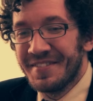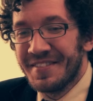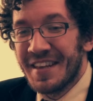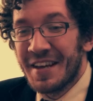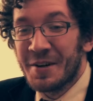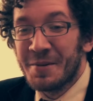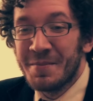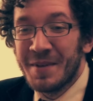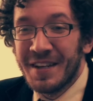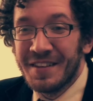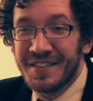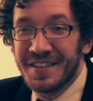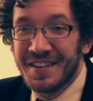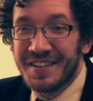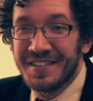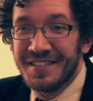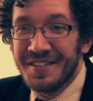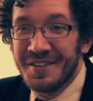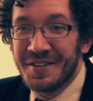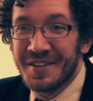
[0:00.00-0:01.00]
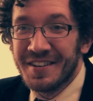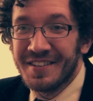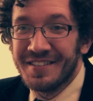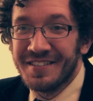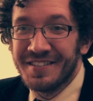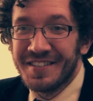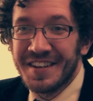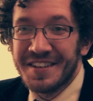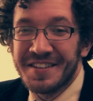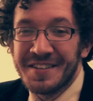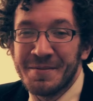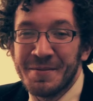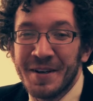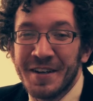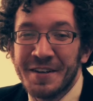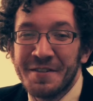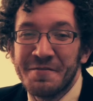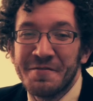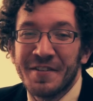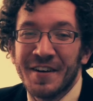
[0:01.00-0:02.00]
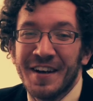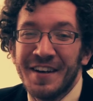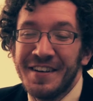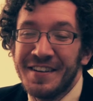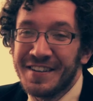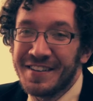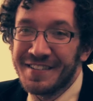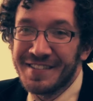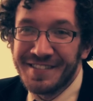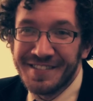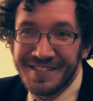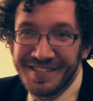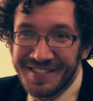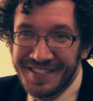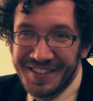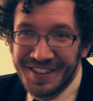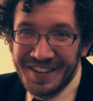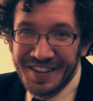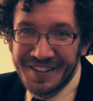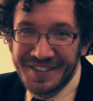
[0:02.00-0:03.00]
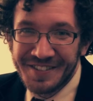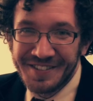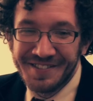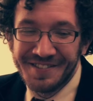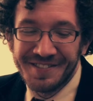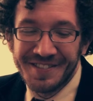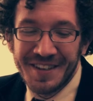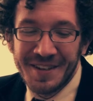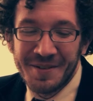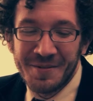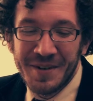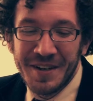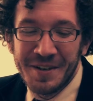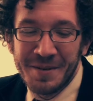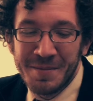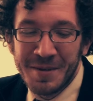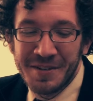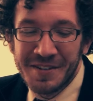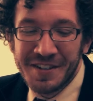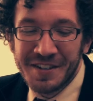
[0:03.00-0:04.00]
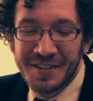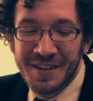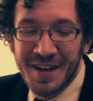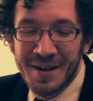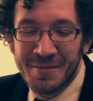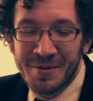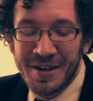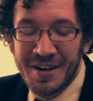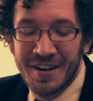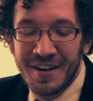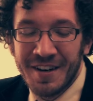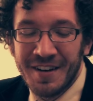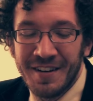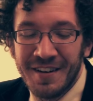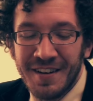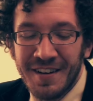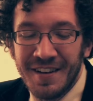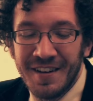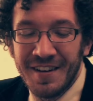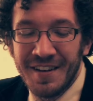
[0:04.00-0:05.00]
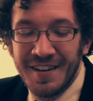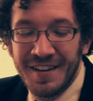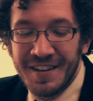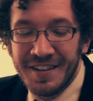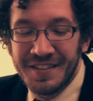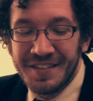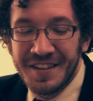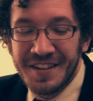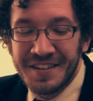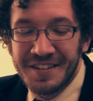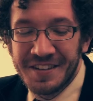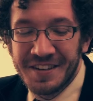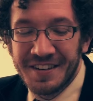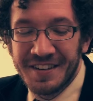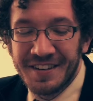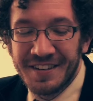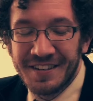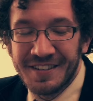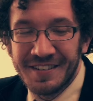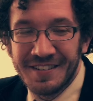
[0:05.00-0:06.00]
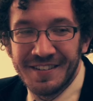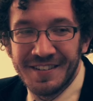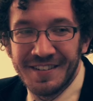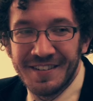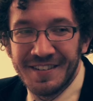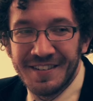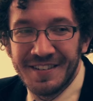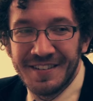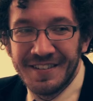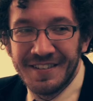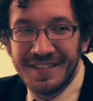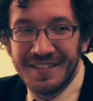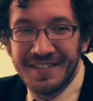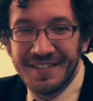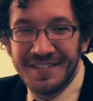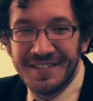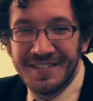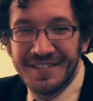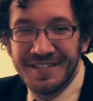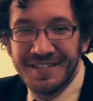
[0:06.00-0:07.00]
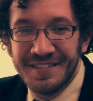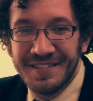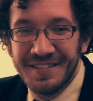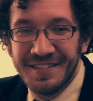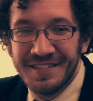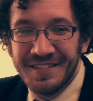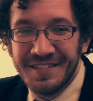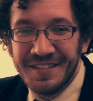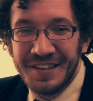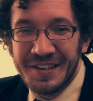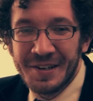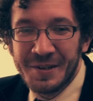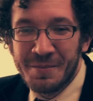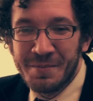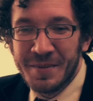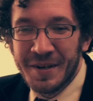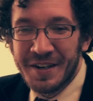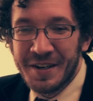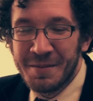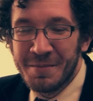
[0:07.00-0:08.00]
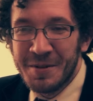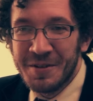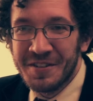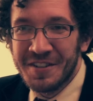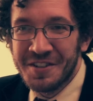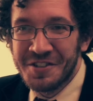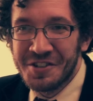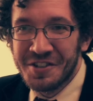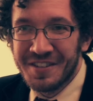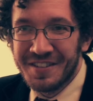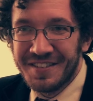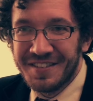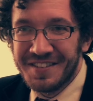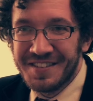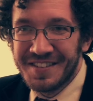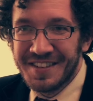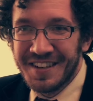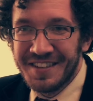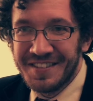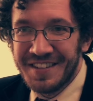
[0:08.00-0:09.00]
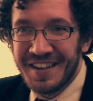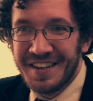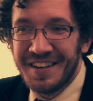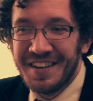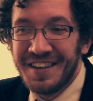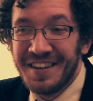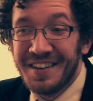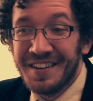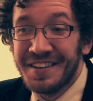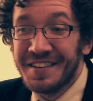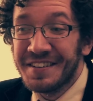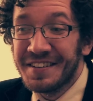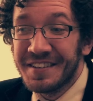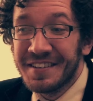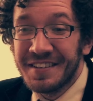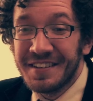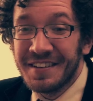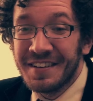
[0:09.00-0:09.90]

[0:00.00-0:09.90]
that'll mean that somebody can find it, you know, like in a music library. These are, you know, budding musicians, and they need